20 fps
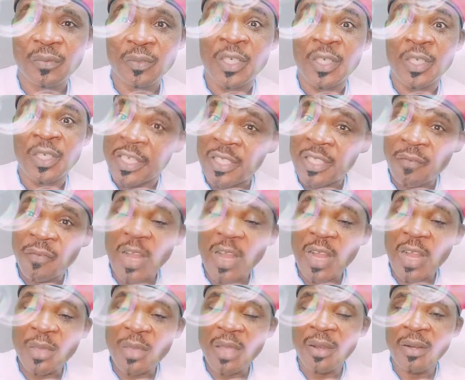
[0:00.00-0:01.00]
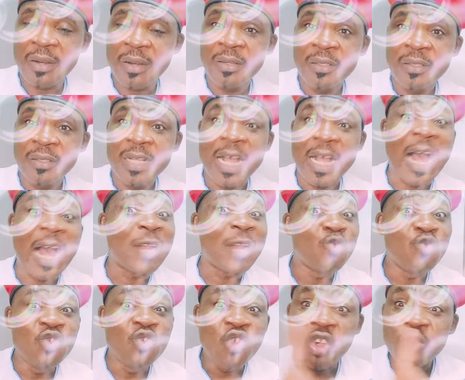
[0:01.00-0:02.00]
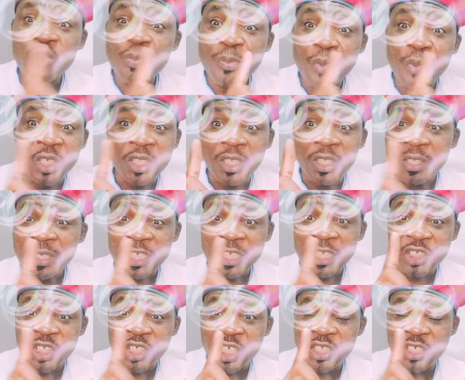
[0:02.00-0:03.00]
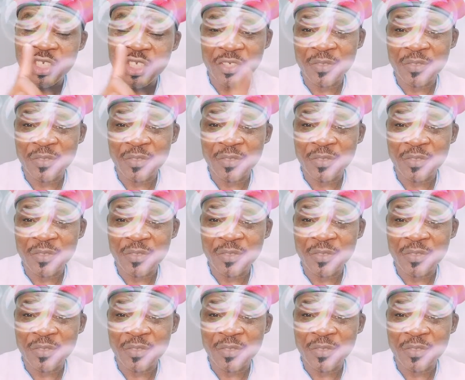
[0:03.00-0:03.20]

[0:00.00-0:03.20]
He is the flag bearer, and nobody can change it.